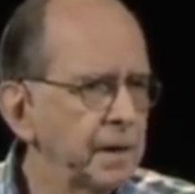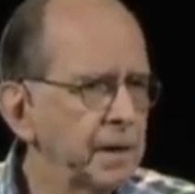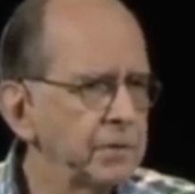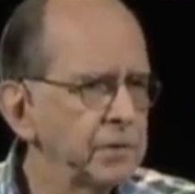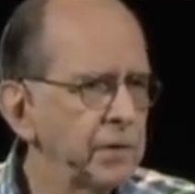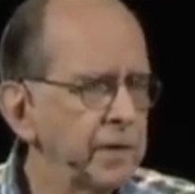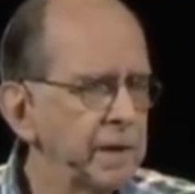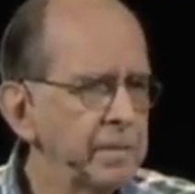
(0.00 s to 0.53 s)

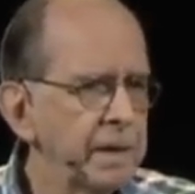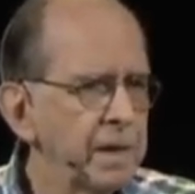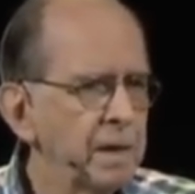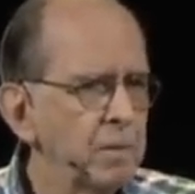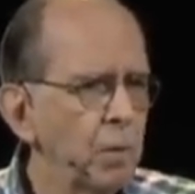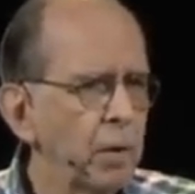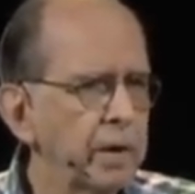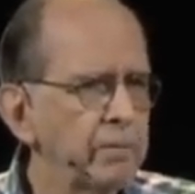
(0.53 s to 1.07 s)
So they
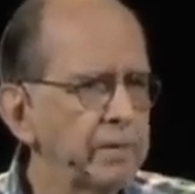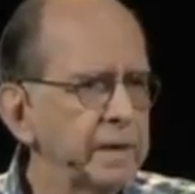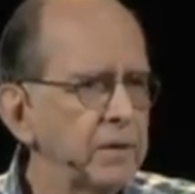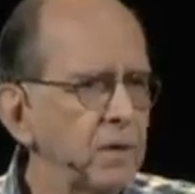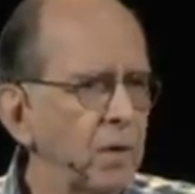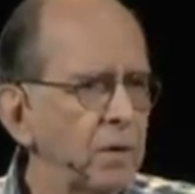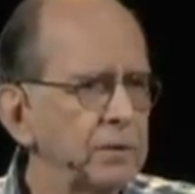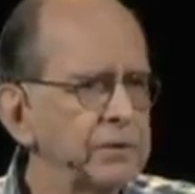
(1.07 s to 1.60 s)
become what have been
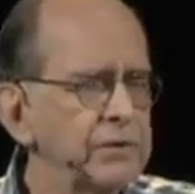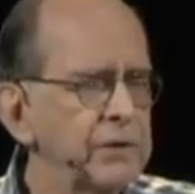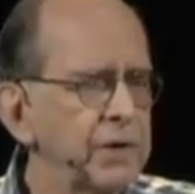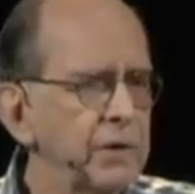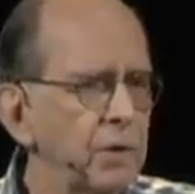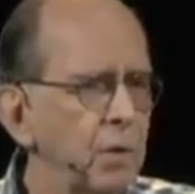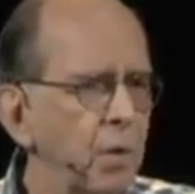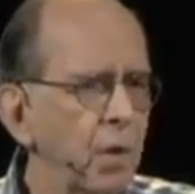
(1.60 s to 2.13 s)
called
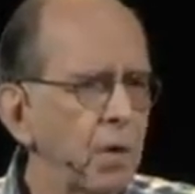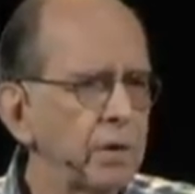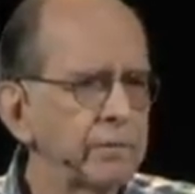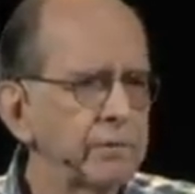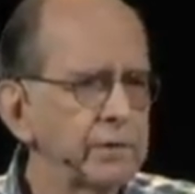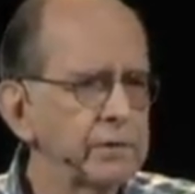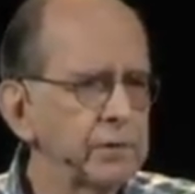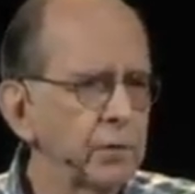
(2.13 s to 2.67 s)
cell wall
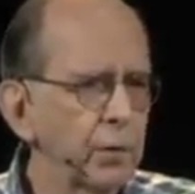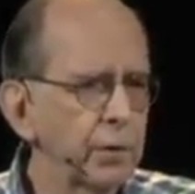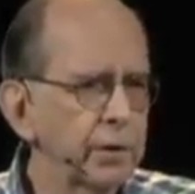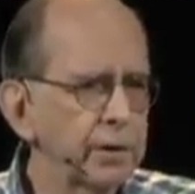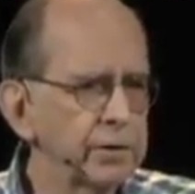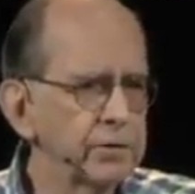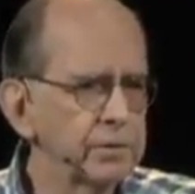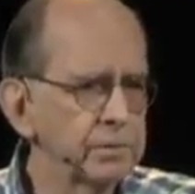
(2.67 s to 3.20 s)
deficient
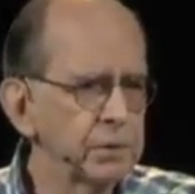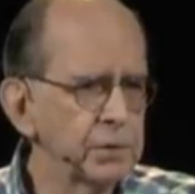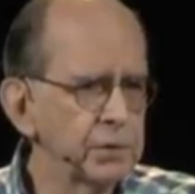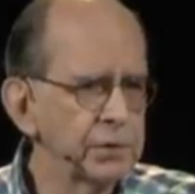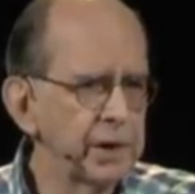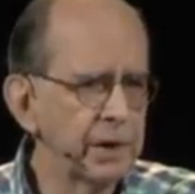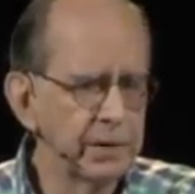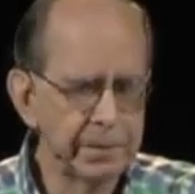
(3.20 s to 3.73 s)
organisms, or
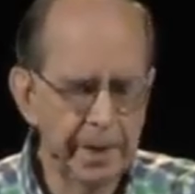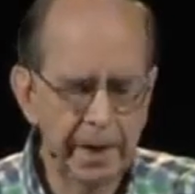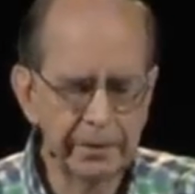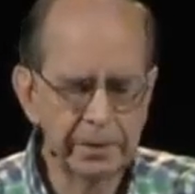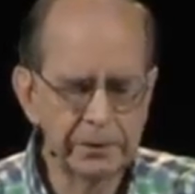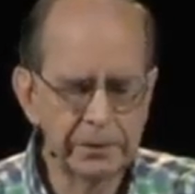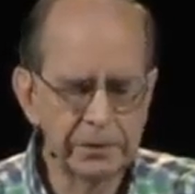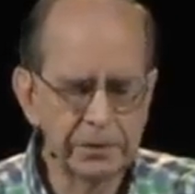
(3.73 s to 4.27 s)
stealth
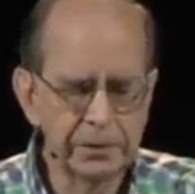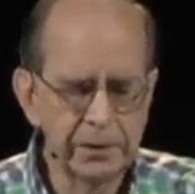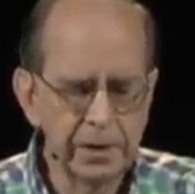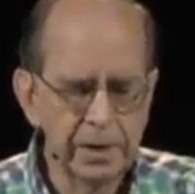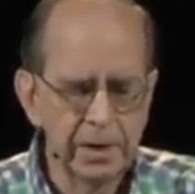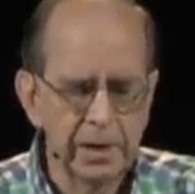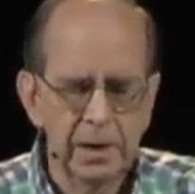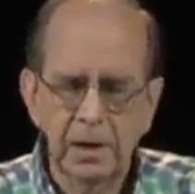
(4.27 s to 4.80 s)
pathogens.
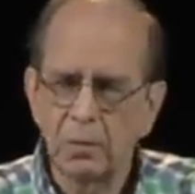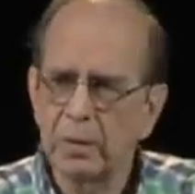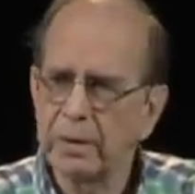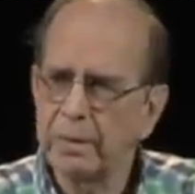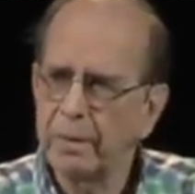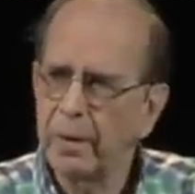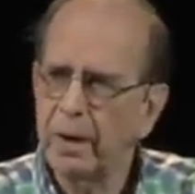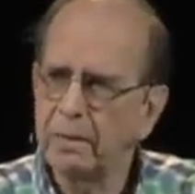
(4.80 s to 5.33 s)
One of
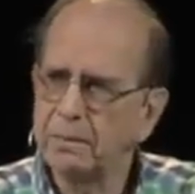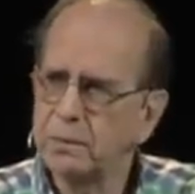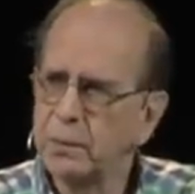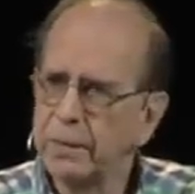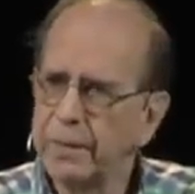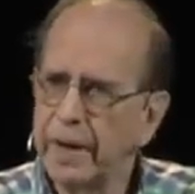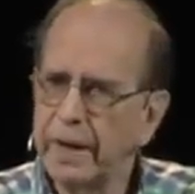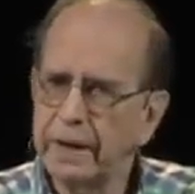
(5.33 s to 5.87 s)
the problems
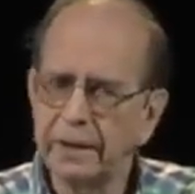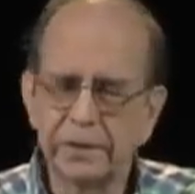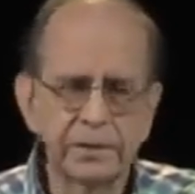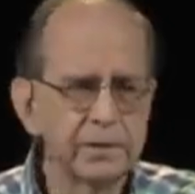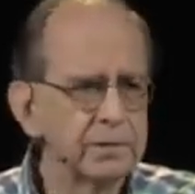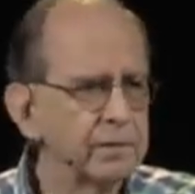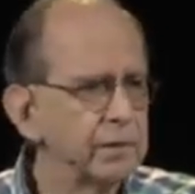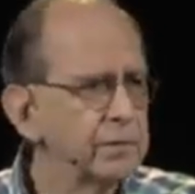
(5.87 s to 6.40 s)
with that
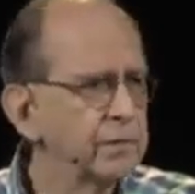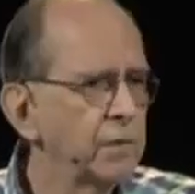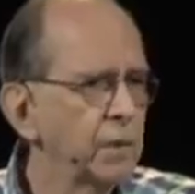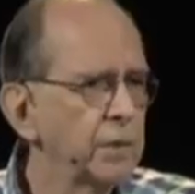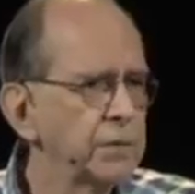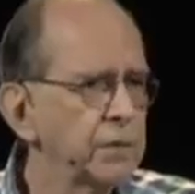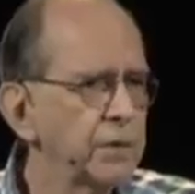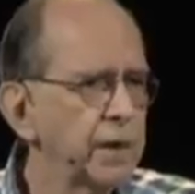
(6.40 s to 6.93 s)
is, first of
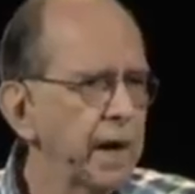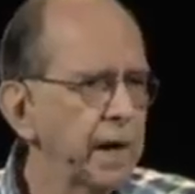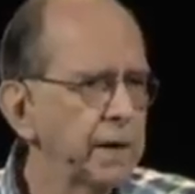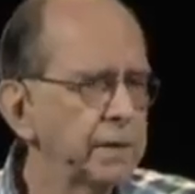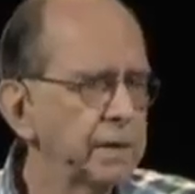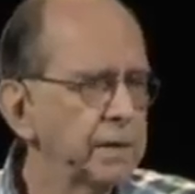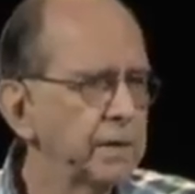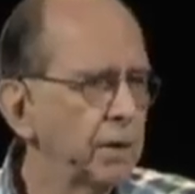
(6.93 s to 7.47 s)
all, you
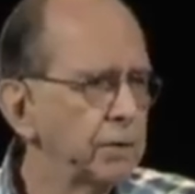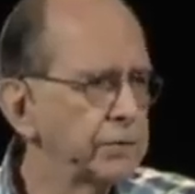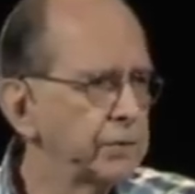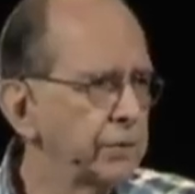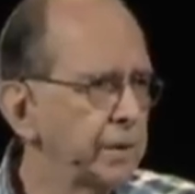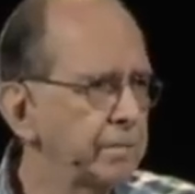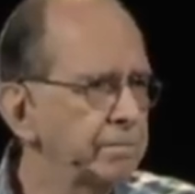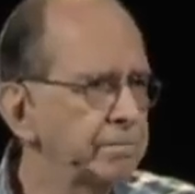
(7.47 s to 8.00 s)
can't
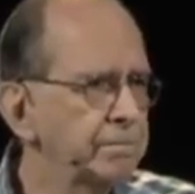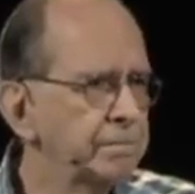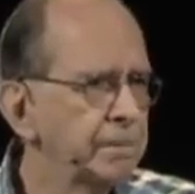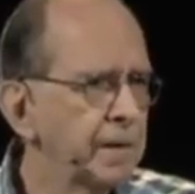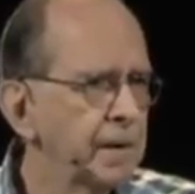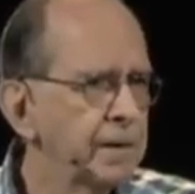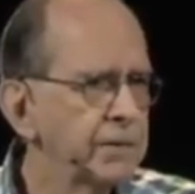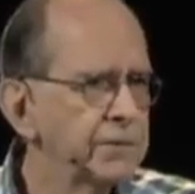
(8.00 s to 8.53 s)
culture them.
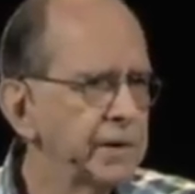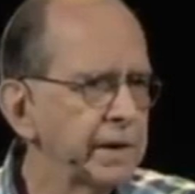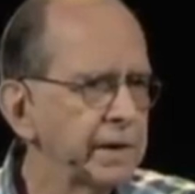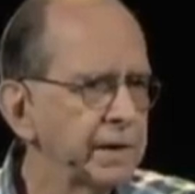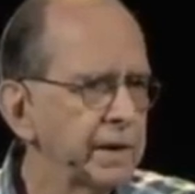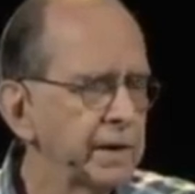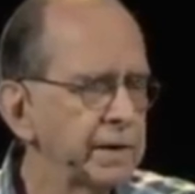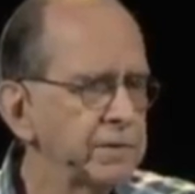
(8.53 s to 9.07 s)

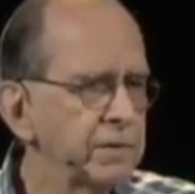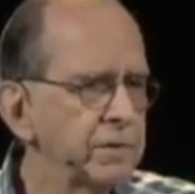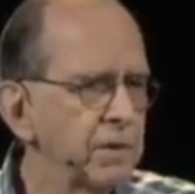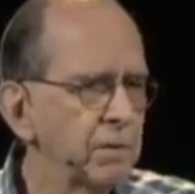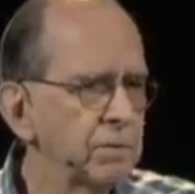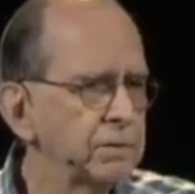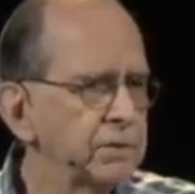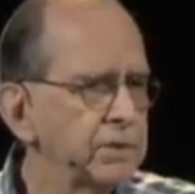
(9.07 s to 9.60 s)
Secondly, you
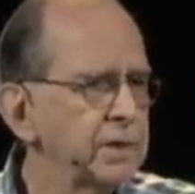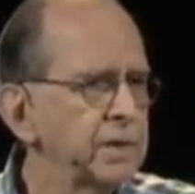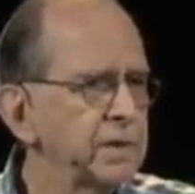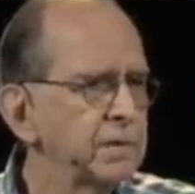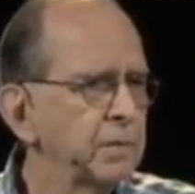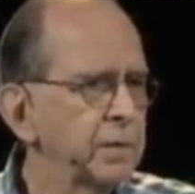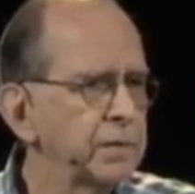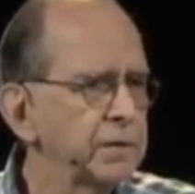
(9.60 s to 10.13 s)
don't see
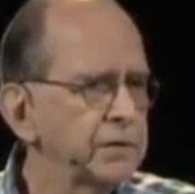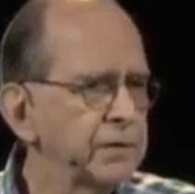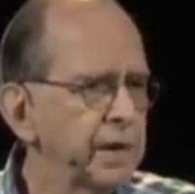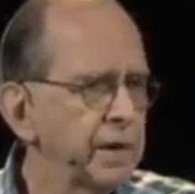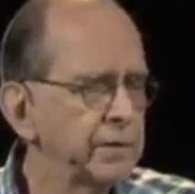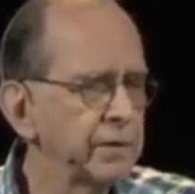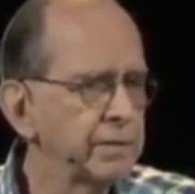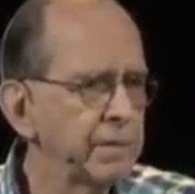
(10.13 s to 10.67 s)
them with a
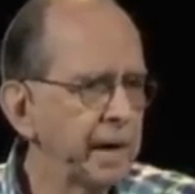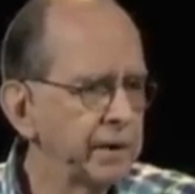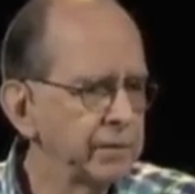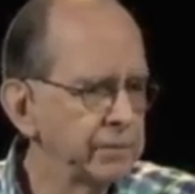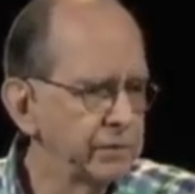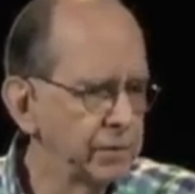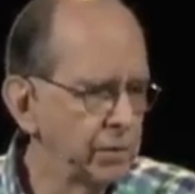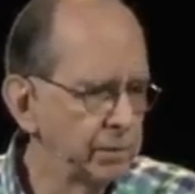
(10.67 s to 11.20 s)
standard
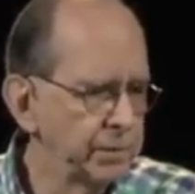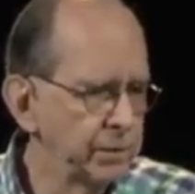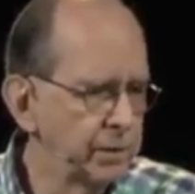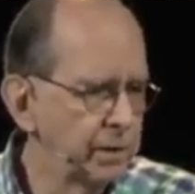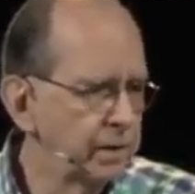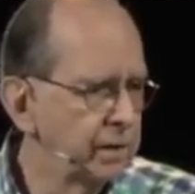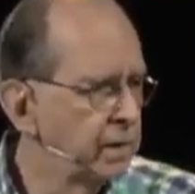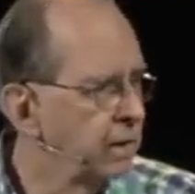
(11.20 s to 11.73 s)
microscope. You
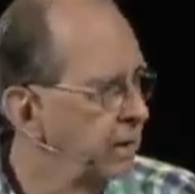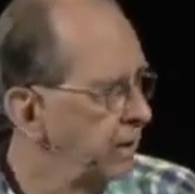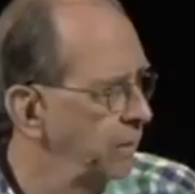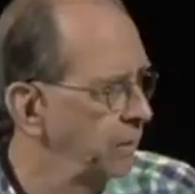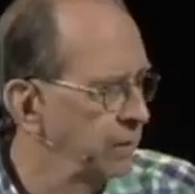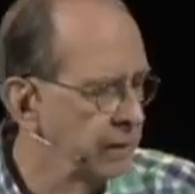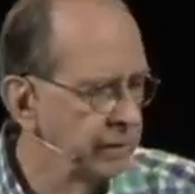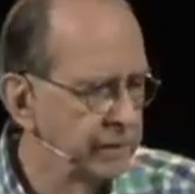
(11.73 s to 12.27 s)
need
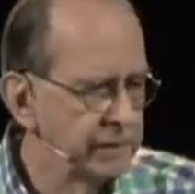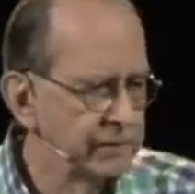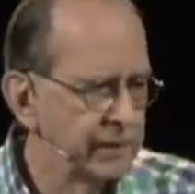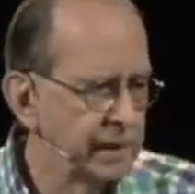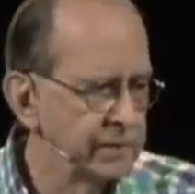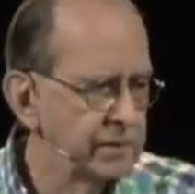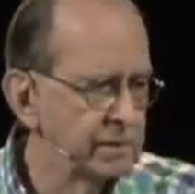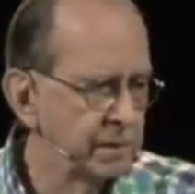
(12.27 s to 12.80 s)
one of these
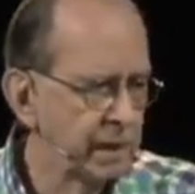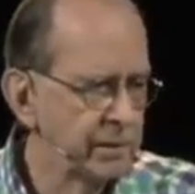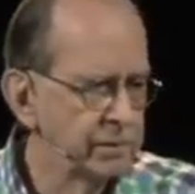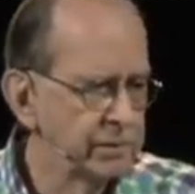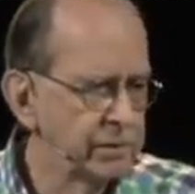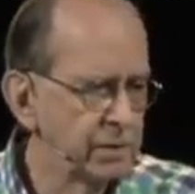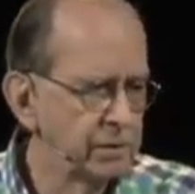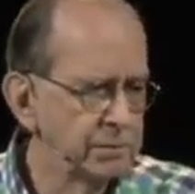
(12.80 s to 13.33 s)
fancy
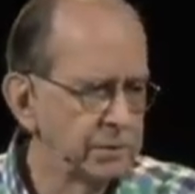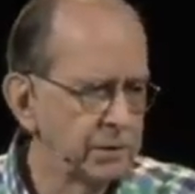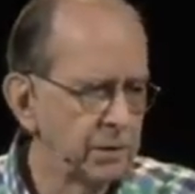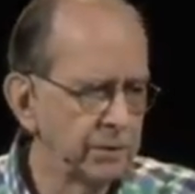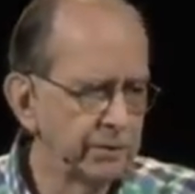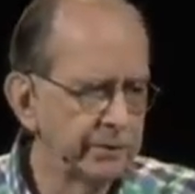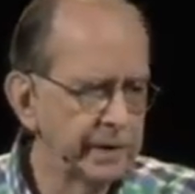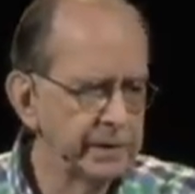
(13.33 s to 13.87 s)
microscopes
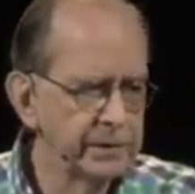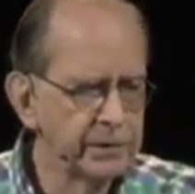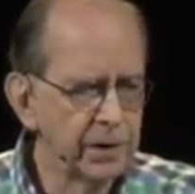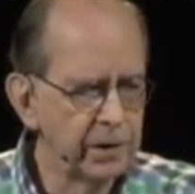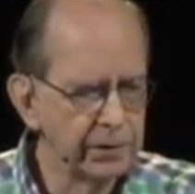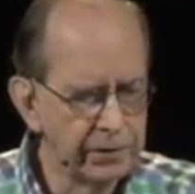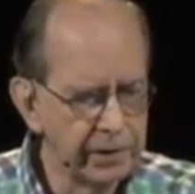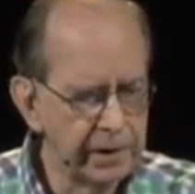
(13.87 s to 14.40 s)
called phase
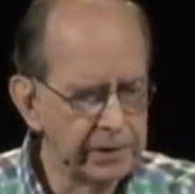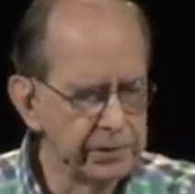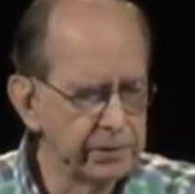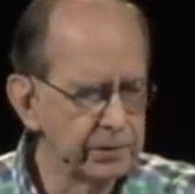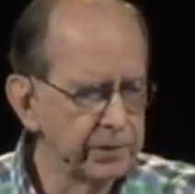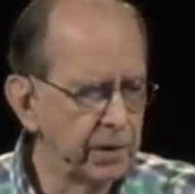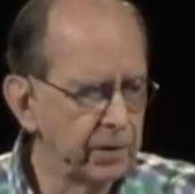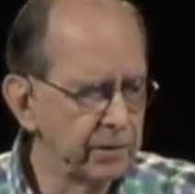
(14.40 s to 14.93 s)
contrast
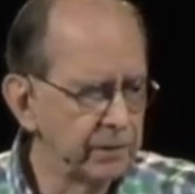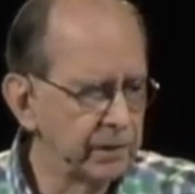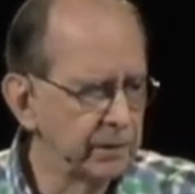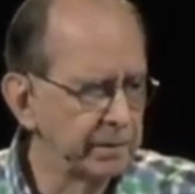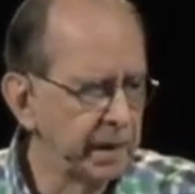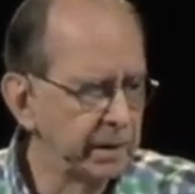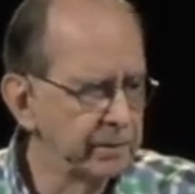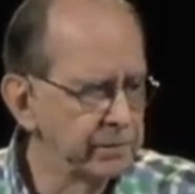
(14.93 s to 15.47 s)
or dark field
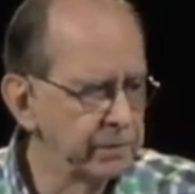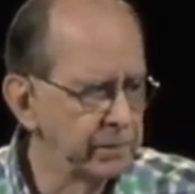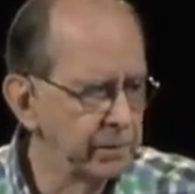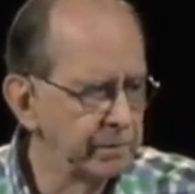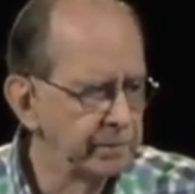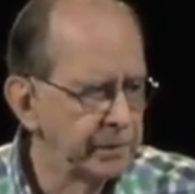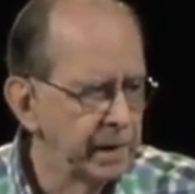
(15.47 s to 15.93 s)
microscope.